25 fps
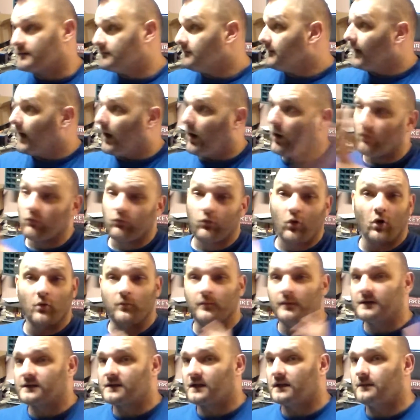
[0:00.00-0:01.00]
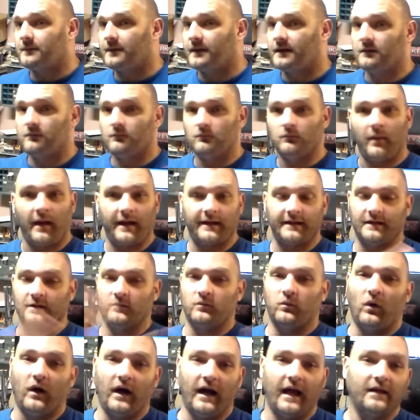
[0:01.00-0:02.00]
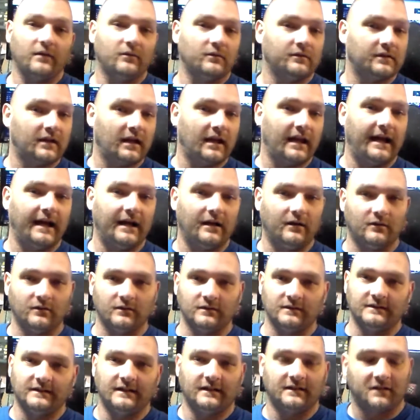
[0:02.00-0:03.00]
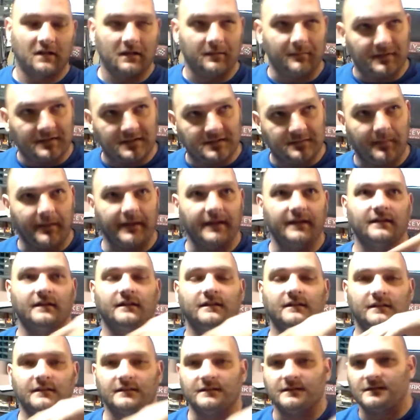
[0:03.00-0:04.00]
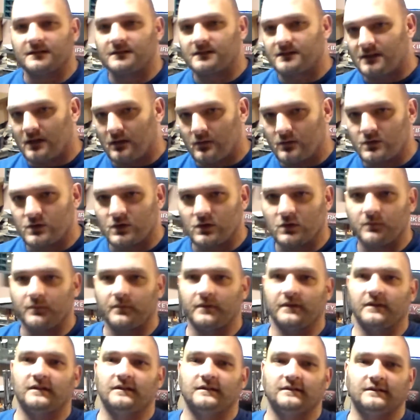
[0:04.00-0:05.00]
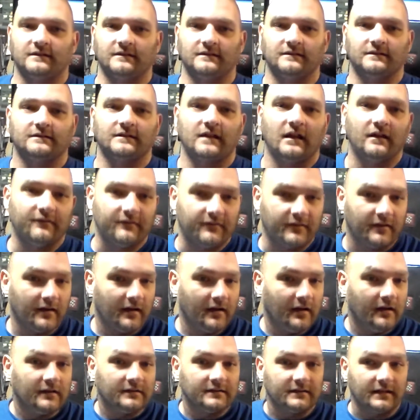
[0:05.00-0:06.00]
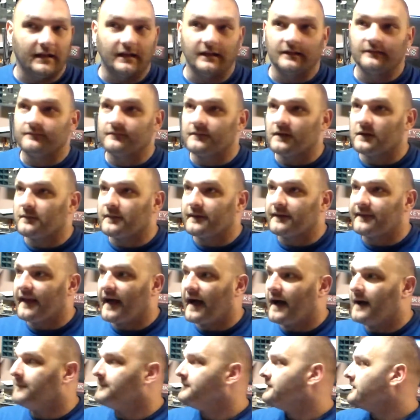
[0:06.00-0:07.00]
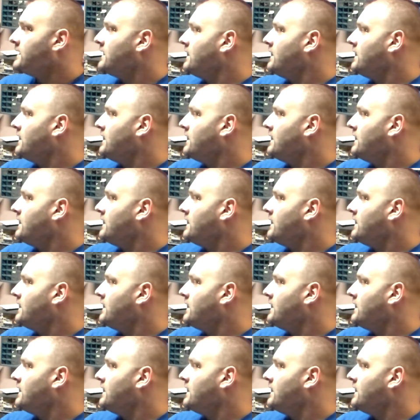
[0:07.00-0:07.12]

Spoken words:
The whole room is going to be painted white with clouds, and it's going to be speeders and snowtroopers and stuff. So yeah, there'll be that.